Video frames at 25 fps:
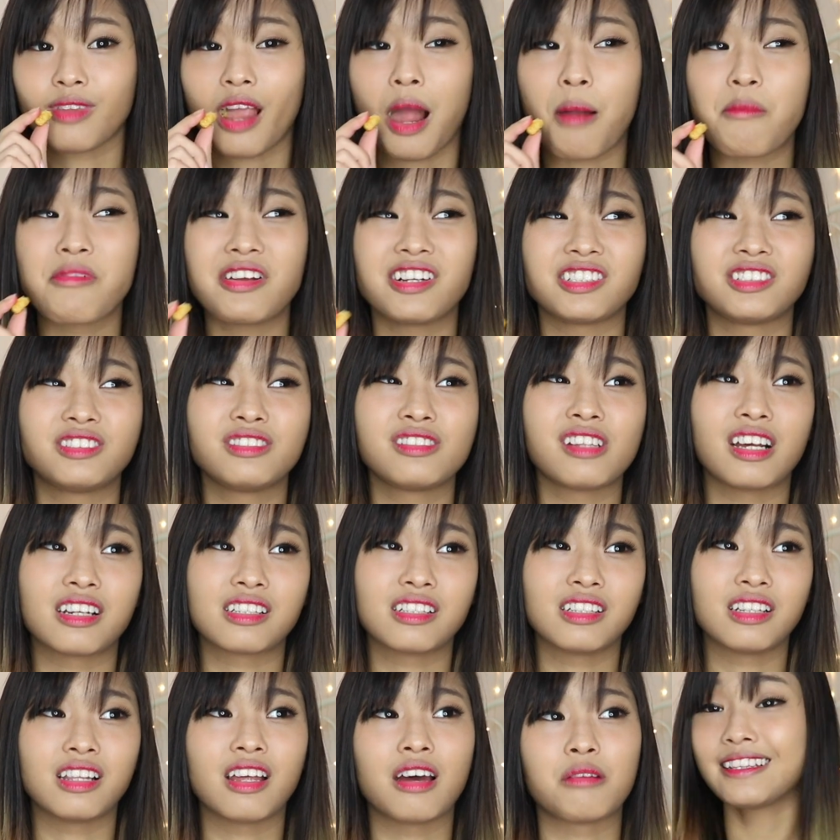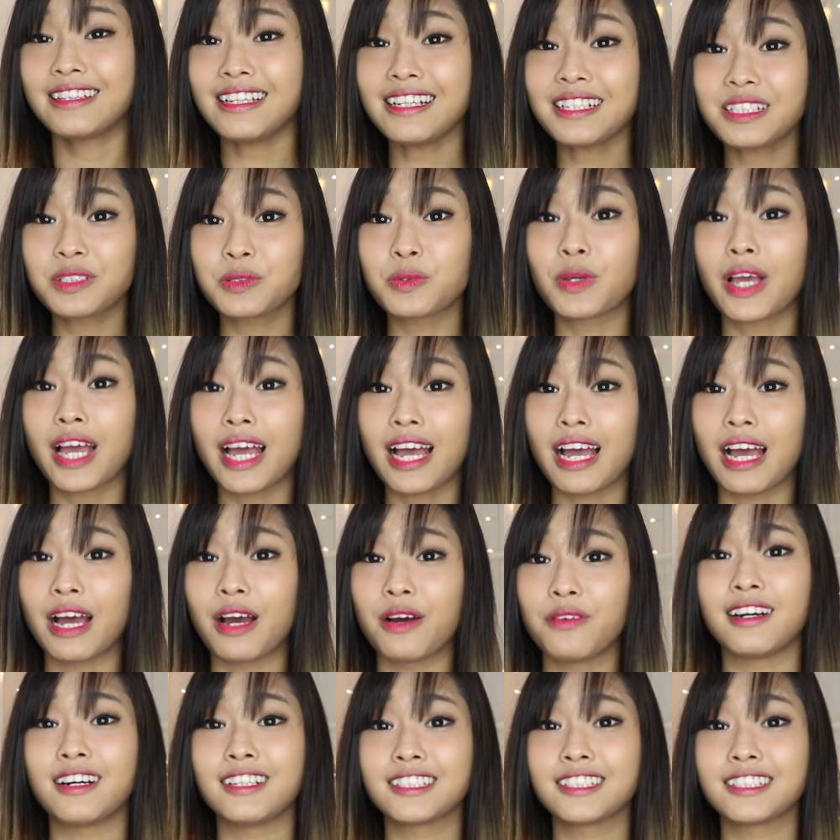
I mean, I still like it though. Next, we have